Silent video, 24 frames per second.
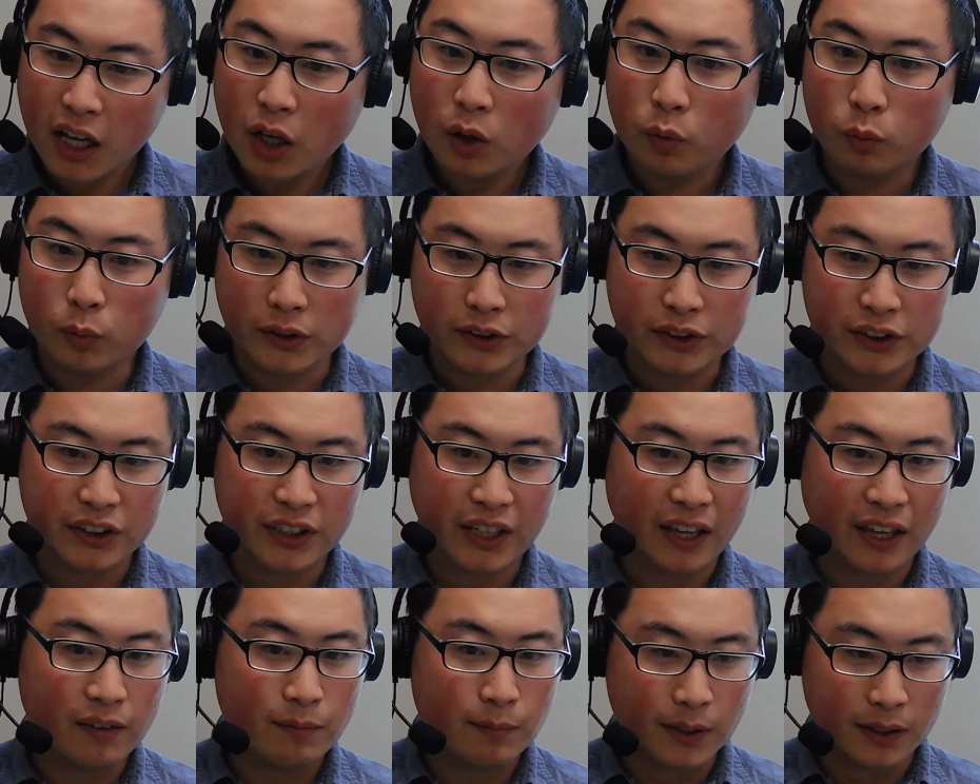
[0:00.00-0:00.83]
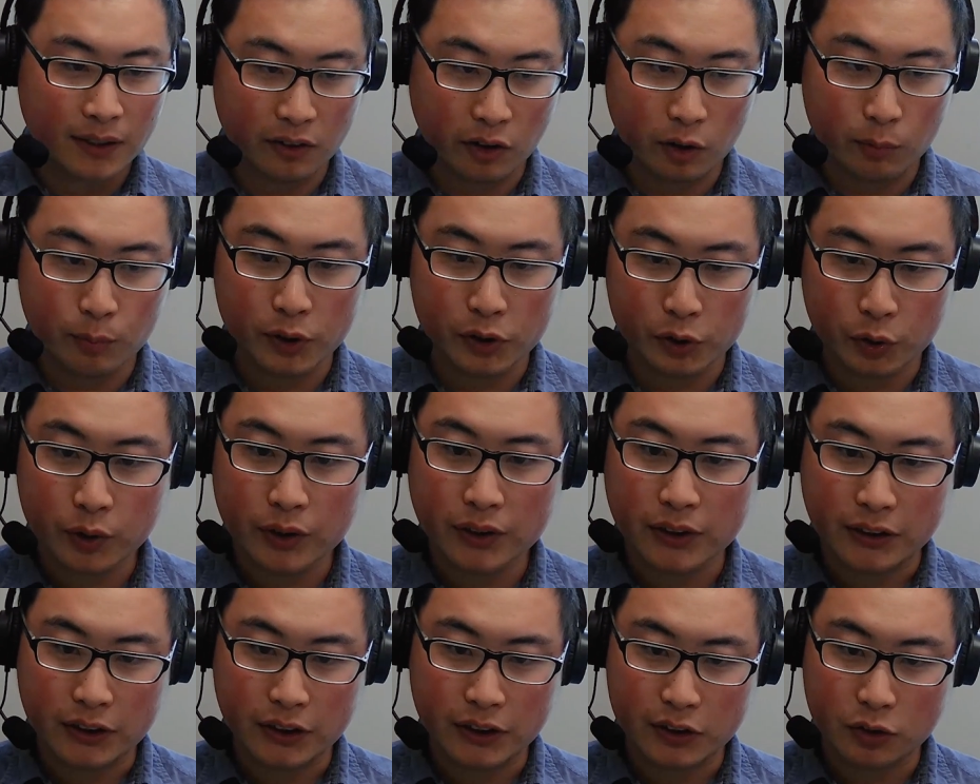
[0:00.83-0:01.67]
which gave me an
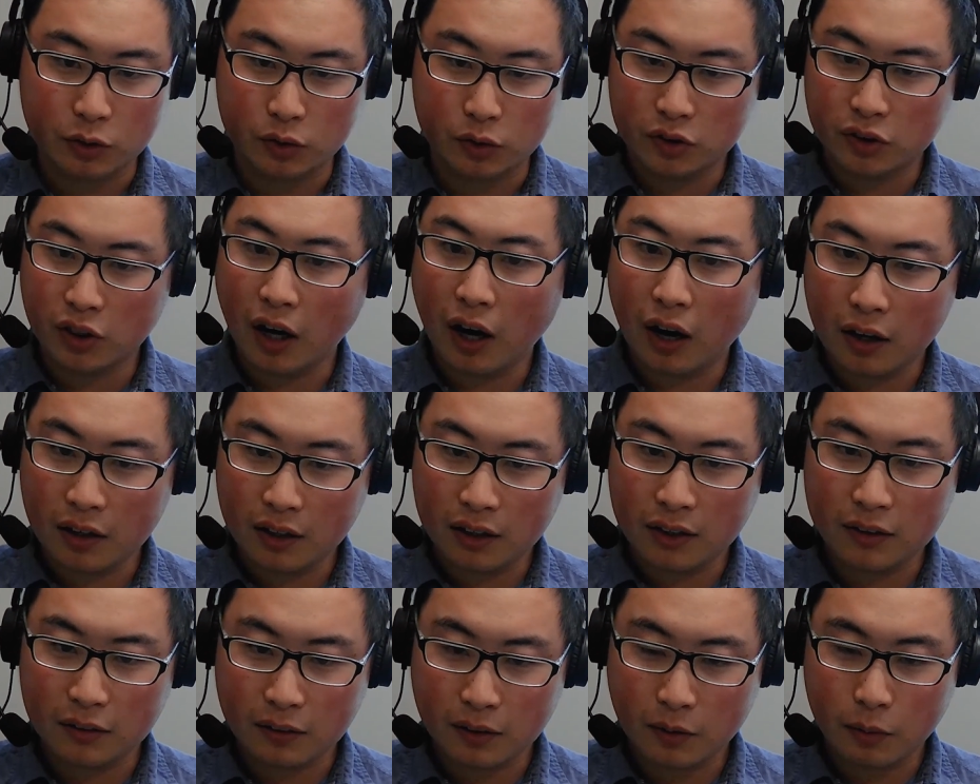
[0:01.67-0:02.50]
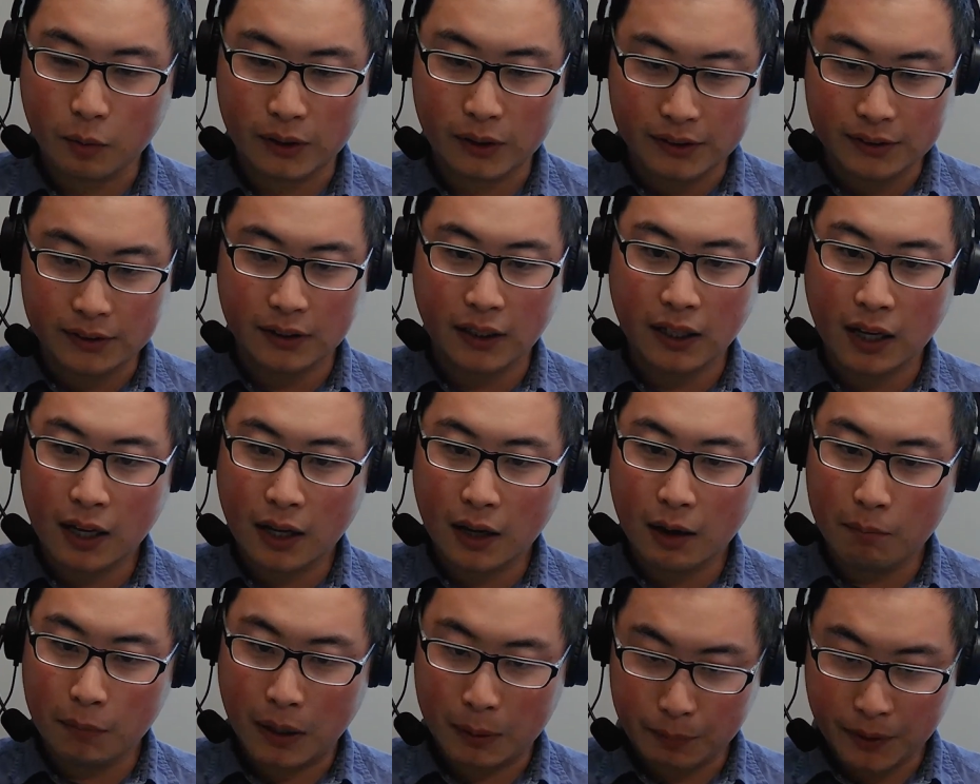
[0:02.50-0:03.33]
opportunity to talk with
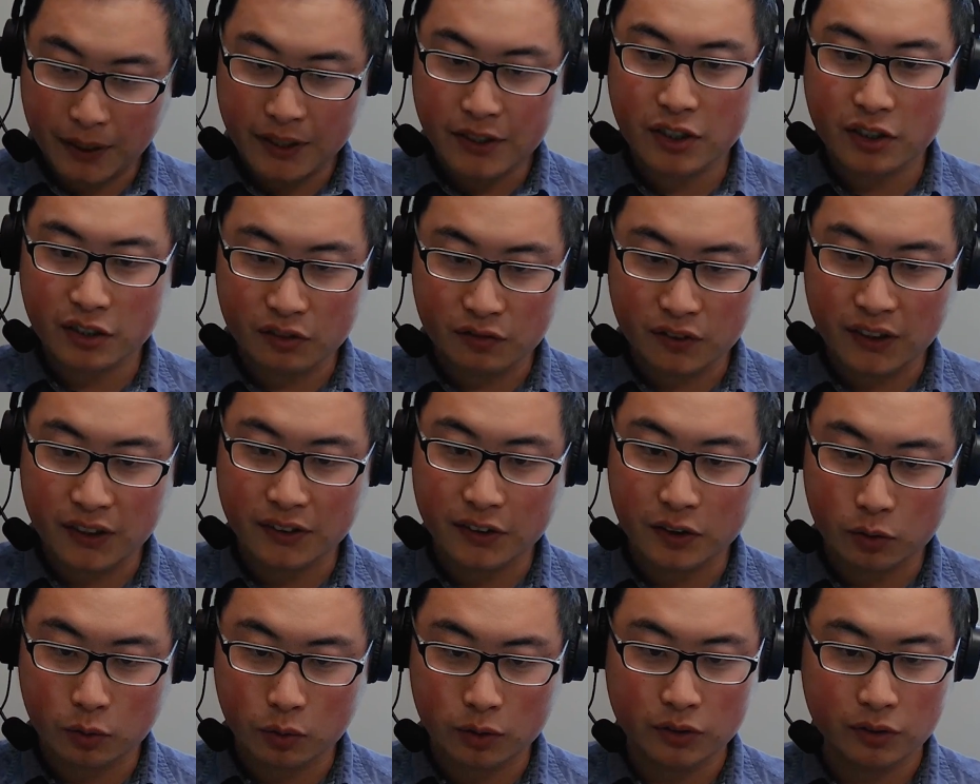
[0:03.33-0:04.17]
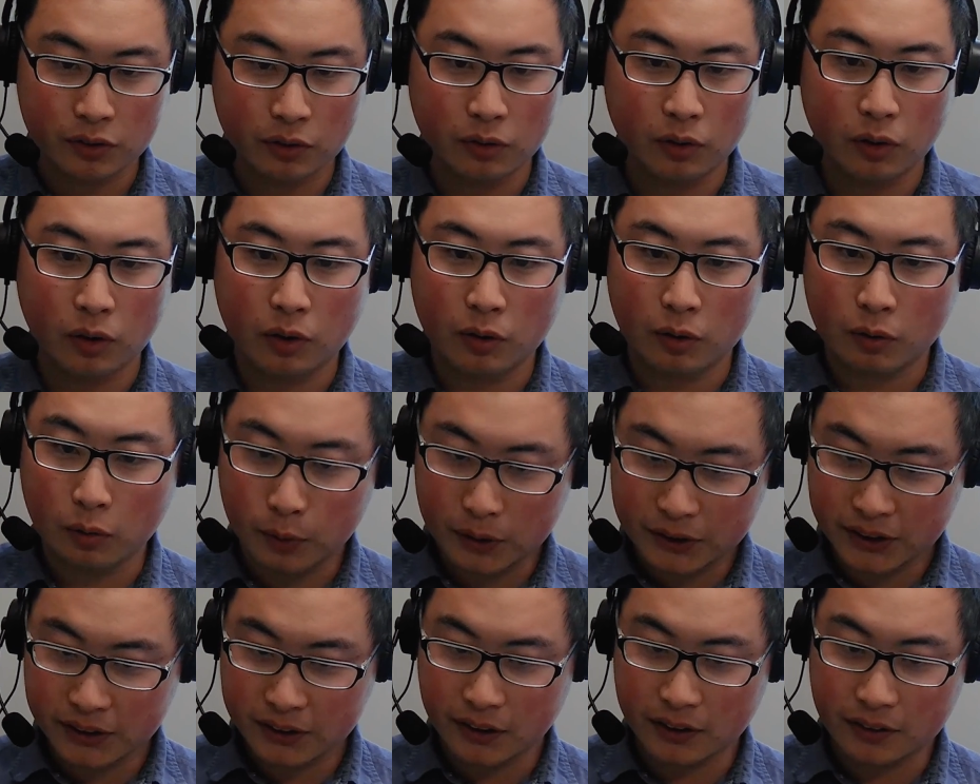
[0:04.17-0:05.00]
my major advisor, Guosong,
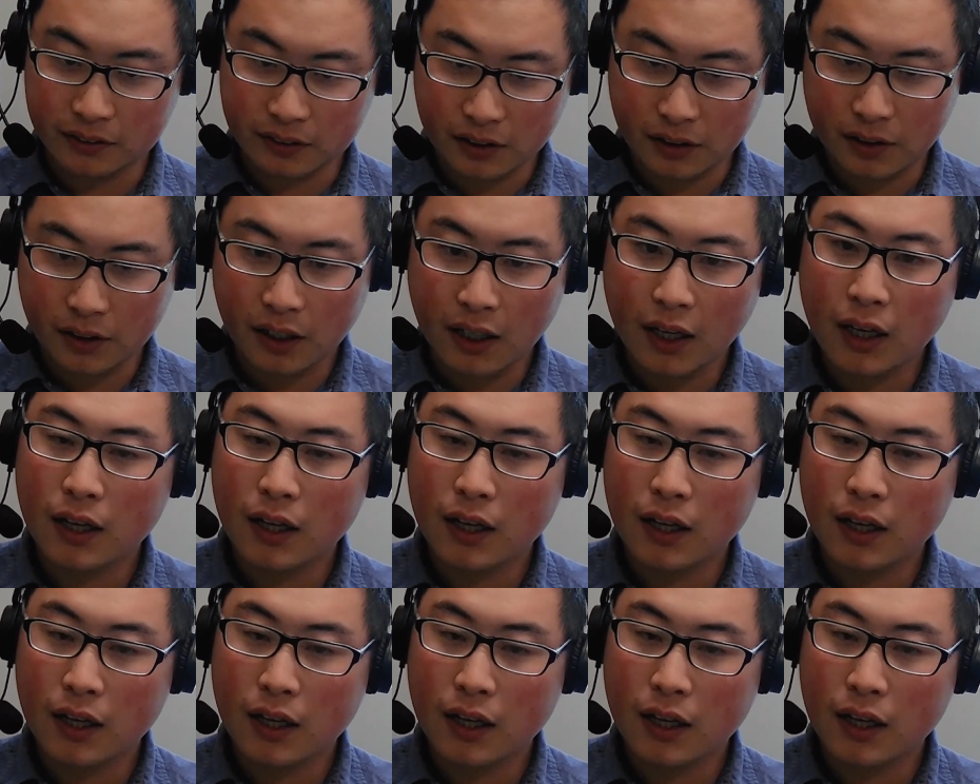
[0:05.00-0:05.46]
which is in the